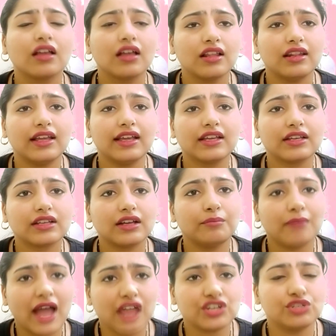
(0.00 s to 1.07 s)
like
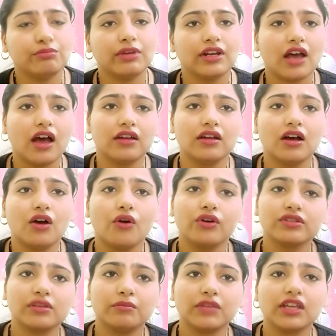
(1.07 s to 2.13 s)
mashed banana or
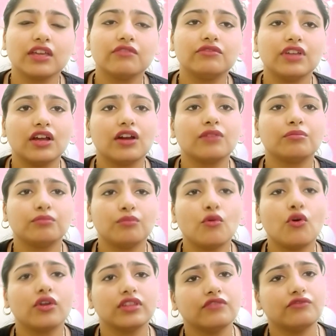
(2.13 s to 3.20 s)
something. If they are
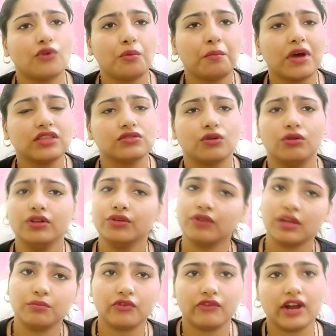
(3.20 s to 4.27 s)
more than 4 months old, you
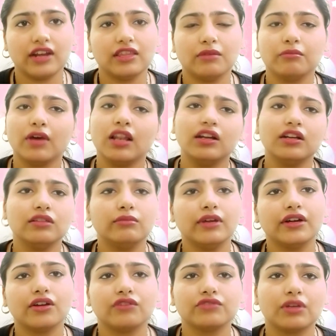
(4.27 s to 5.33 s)
can provide them a little
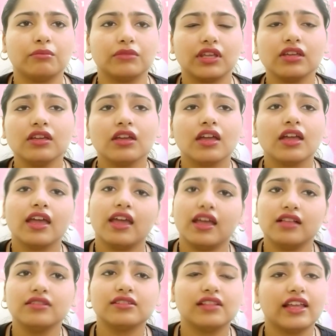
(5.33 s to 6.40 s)
bit of something
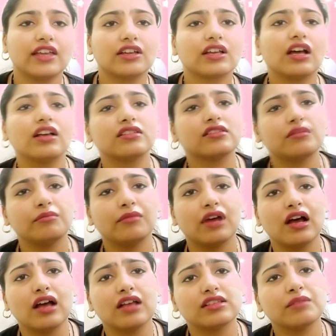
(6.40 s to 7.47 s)
else, like some
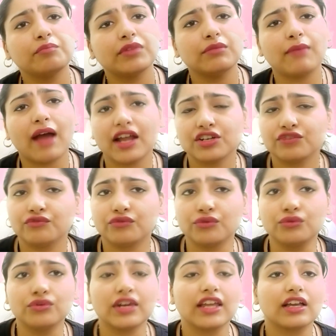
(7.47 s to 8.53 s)
simple mashed
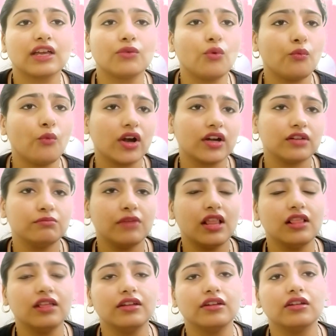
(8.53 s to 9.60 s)
fruit like
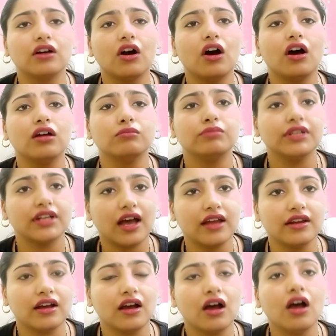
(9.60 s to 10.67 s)
watermelon or
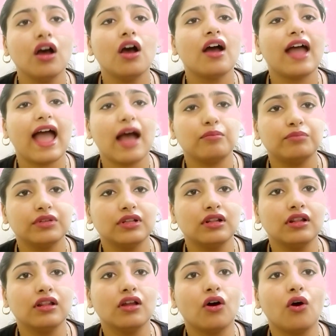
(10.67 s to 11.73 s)
banana,
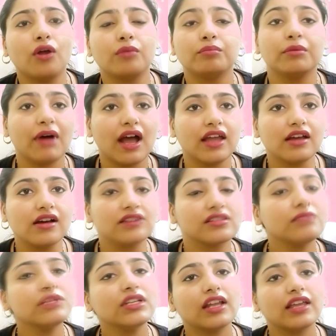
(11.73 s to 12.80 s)
apple or papaya,
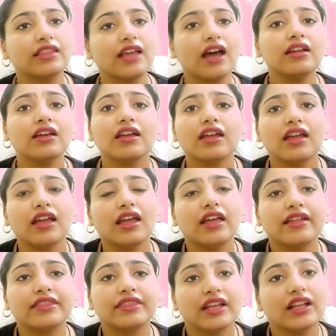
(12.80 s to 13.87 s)
something like that,
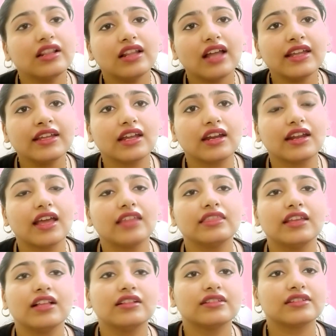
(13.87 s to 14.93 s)
and they'll like it and
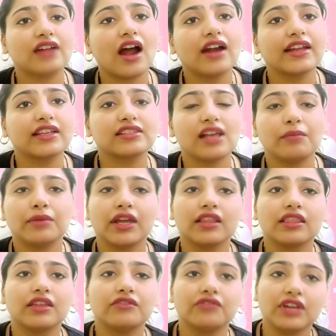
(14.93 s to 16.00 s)
they'll start accepting
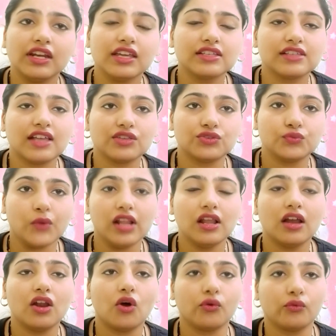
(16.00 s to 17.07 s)
the feedings as well
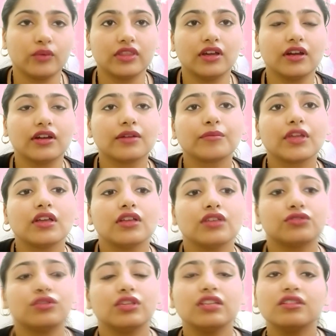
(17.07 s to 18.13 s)
along with it.
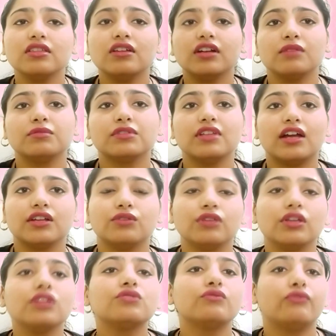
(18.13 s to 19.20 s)
So these are the tips that you
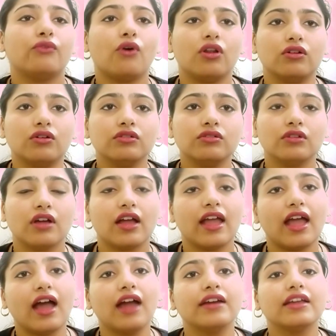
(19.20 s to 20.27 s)
need to follow.
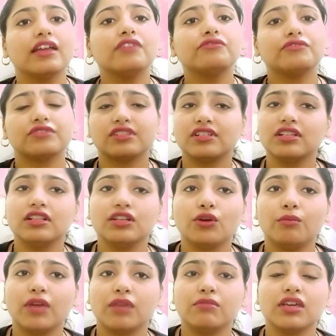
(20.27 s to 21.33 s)
And if still your
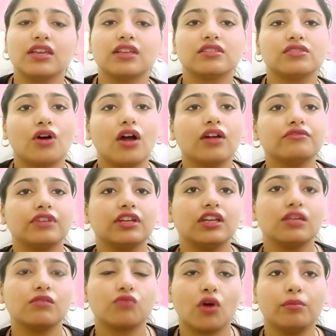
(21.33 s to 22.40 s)
baby is not
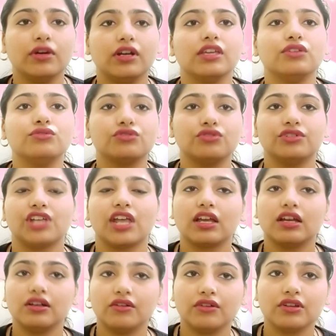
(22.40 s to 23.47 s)
feeding properly, you should check
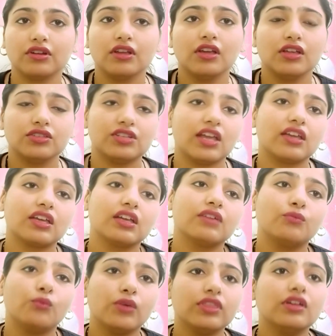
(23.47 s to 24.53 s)

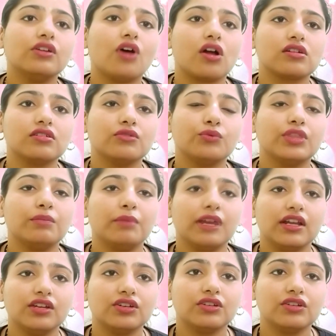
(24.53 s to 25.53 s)
with the doctor, with the